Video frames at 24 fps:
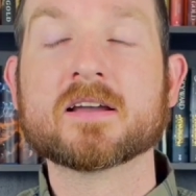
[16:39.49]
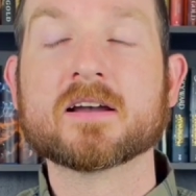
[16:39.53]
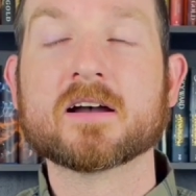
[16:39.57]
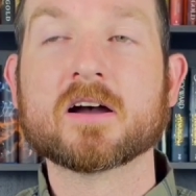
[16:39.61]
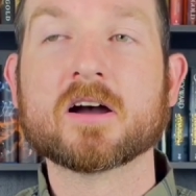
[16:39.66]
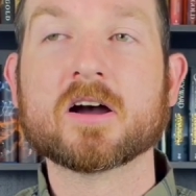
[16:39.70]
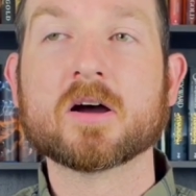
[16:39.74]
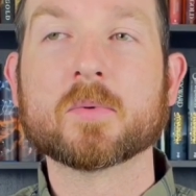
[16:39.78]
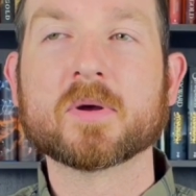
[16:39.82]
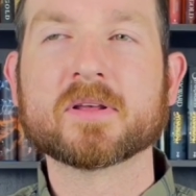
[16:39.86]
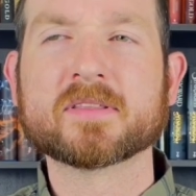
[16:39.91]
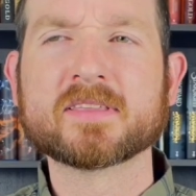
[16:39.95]

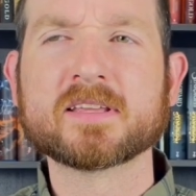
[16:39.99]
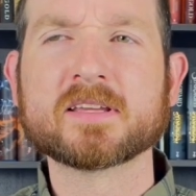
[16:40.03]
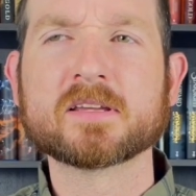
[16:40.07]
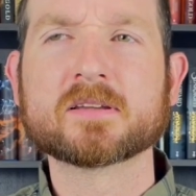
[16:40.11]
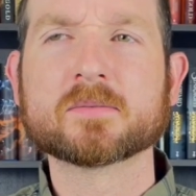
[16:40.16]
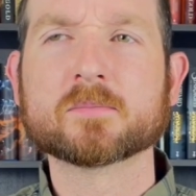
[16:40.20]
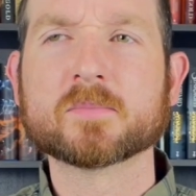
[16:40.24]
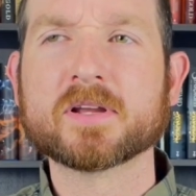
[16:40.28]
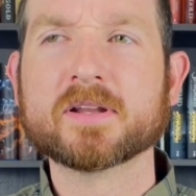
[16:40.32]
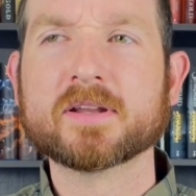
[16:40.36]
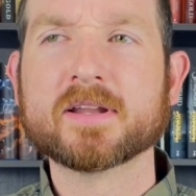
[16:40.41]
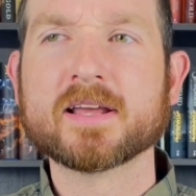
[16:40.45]
I
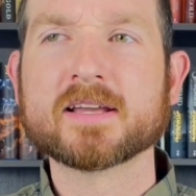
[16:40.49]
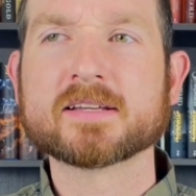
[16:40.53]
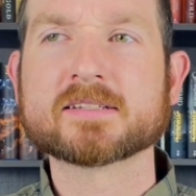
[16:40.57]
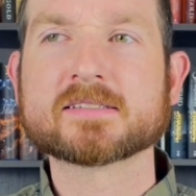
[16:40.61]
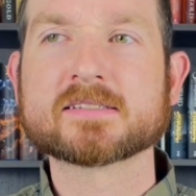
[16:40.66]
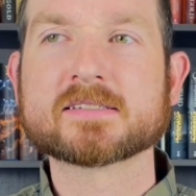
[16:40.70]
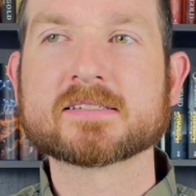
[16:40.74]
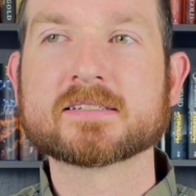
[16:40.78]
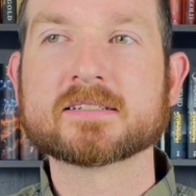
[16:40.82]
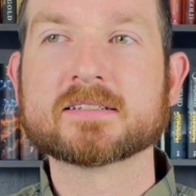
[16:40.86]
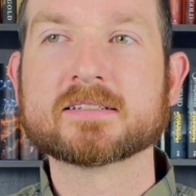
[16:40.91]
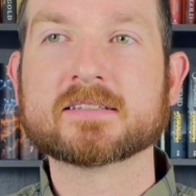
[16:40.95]
think my
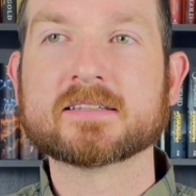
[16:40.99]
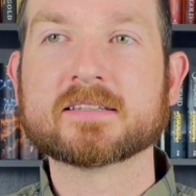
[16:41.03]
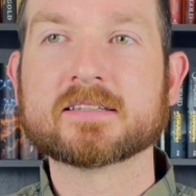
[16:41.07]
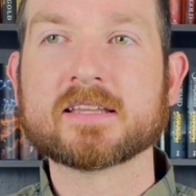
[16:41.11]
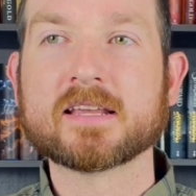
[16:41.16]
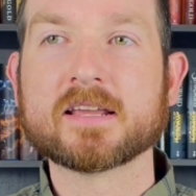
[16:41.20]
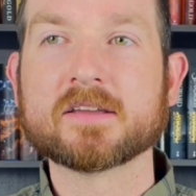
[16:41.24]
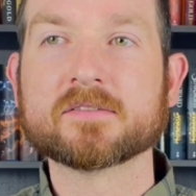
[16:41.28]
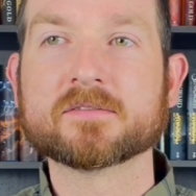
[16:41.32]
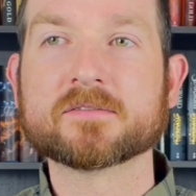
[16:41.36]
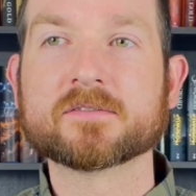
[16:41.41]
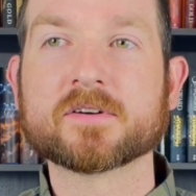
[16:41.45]
next
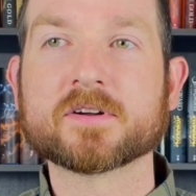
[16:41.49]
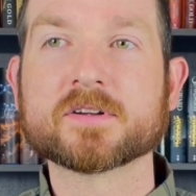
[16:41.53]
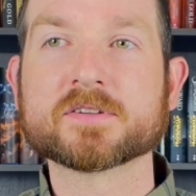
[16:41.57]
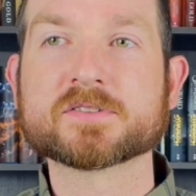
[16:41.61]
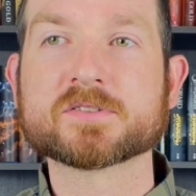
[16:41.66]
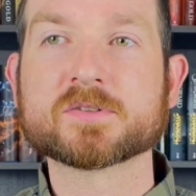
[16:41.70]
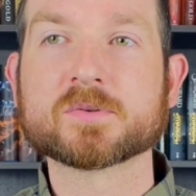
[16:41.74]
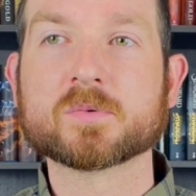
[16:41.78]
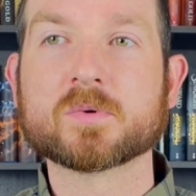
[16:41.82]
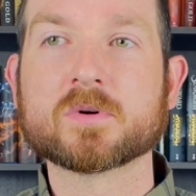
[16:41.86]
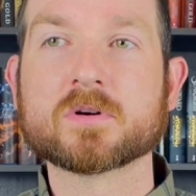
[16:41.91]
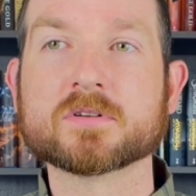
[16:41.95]
David
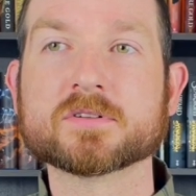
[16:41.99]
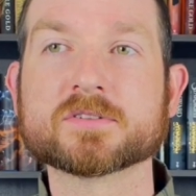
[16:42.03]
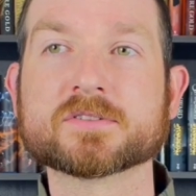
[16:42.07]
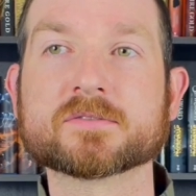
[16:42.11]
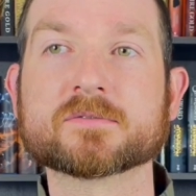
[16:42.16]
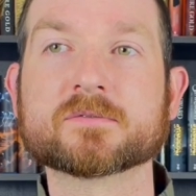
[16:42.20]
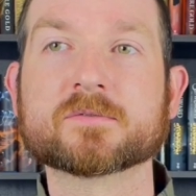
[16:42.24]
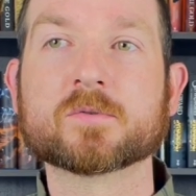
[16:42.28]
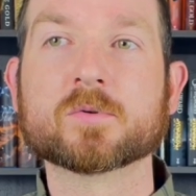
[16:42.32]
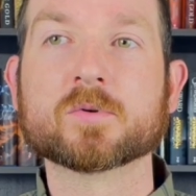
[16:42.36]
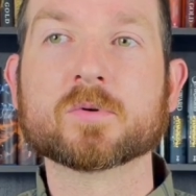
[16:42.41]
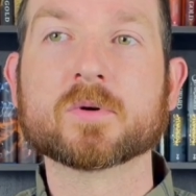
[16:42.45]
Foster Wallace
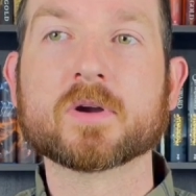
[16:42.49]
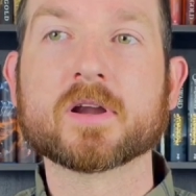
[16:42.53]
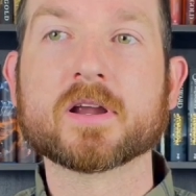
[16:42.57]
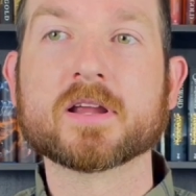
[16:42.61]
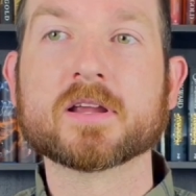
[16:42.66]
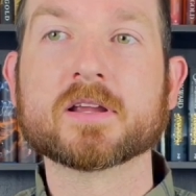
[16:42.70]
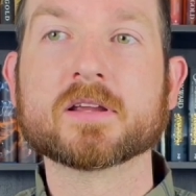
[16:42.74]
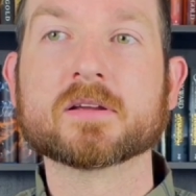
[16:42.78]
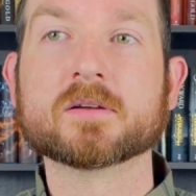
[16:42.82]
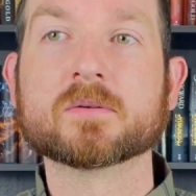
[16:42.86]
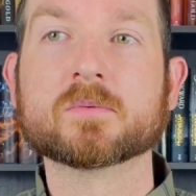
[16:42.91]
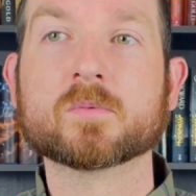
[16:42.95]

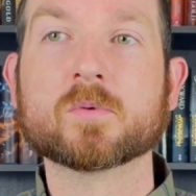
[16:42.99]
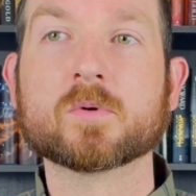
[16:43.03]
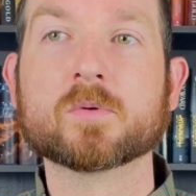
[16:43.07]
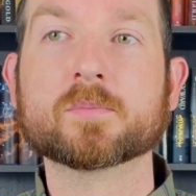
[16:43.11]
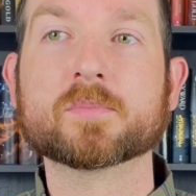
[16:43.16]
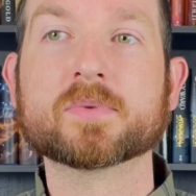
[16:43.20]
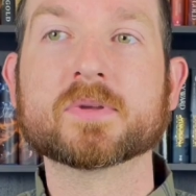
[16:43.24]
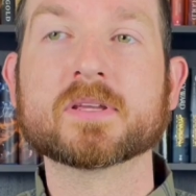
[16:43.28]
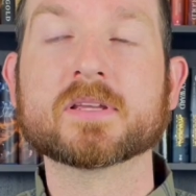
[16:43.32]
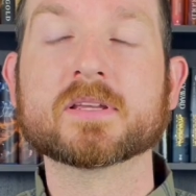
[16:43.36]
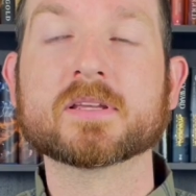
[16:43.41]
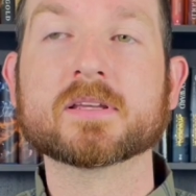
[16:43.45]
foray will
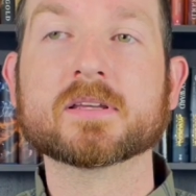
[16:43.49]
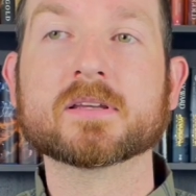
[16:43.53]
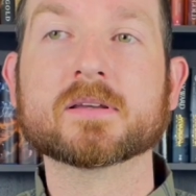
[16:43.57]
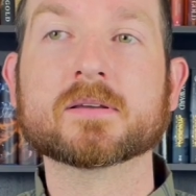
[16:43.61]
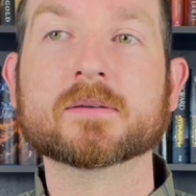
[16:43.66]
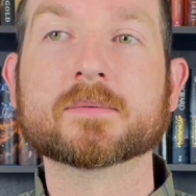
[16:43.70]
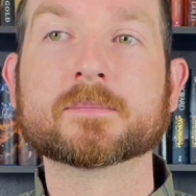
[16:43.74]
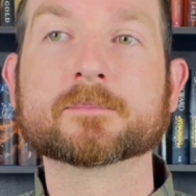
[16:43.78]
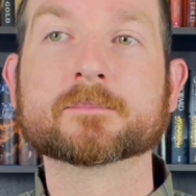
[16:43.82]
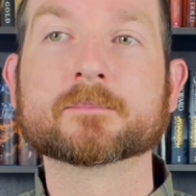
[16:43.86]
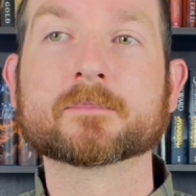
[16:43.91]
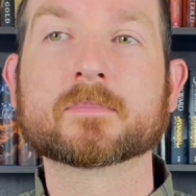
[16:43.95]
be
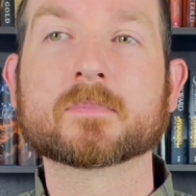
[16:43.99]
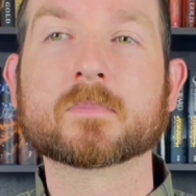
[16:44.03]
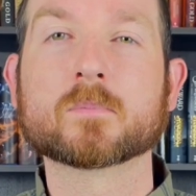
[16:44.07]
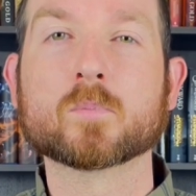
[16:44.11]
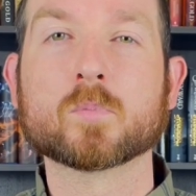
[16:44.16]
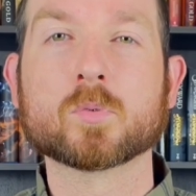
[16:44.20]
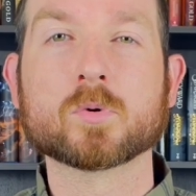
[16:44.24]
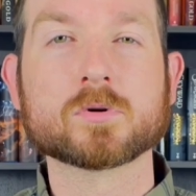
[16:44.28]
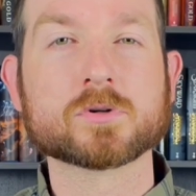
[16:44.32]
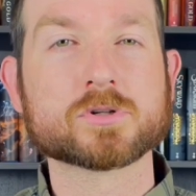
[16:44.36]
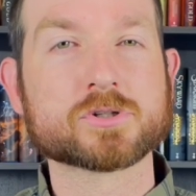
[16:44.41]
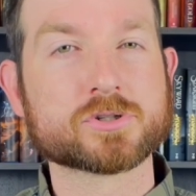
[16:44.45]

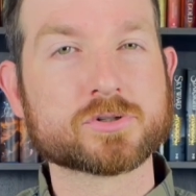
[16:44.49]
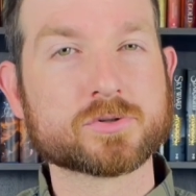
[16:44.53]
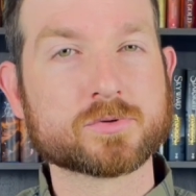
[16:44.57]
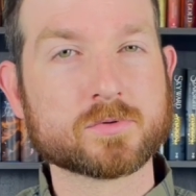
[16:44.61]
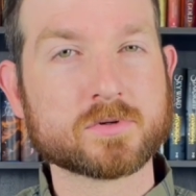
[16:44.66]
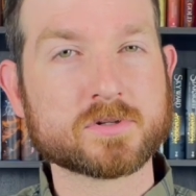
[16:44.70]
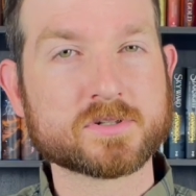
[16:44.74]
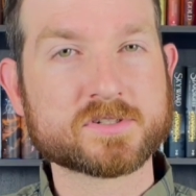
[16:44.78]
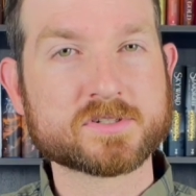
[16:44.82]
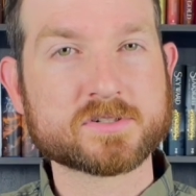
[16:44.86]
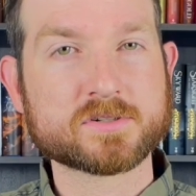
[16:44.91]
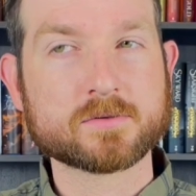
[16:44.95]
more
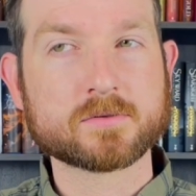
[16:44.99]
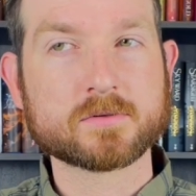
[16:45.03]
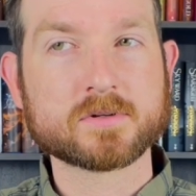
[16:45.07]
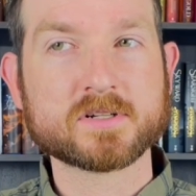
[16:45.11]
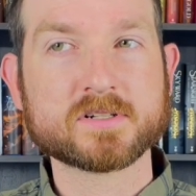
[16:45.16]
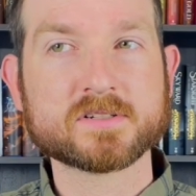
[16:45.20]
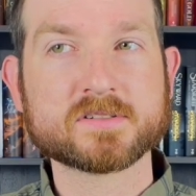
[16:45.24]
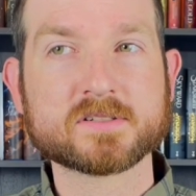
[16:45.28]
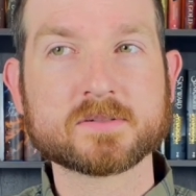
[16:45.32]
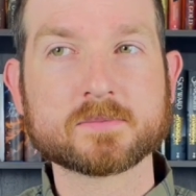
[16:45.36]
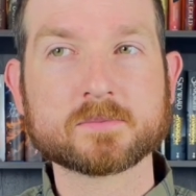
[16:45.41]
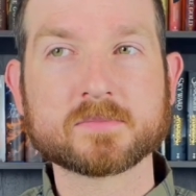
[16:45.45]
short
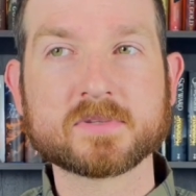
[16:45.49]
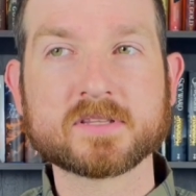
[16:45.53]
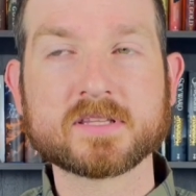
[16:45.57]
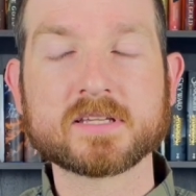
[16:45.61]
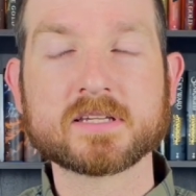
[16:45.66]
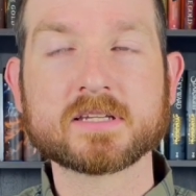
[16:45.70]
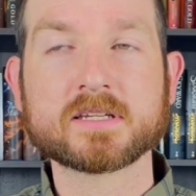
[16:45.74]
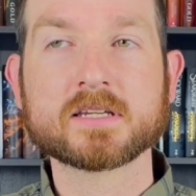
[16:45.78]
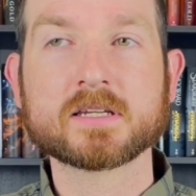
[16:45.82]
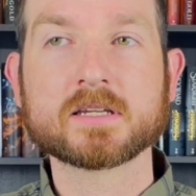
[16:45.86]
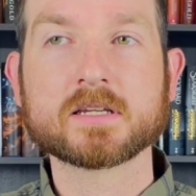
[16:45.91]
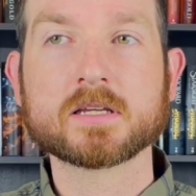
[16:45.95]
stories, I'm
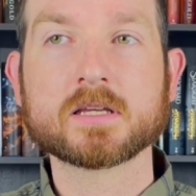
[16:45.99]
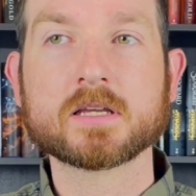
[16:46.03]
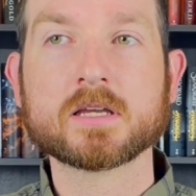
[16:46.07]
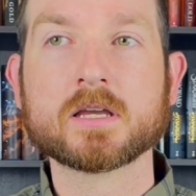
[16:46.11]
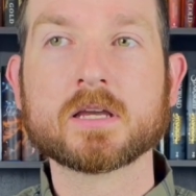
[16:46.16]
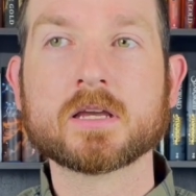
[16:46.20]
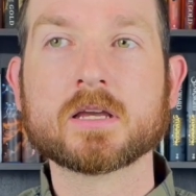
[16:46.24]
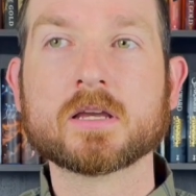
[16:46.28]
thinking.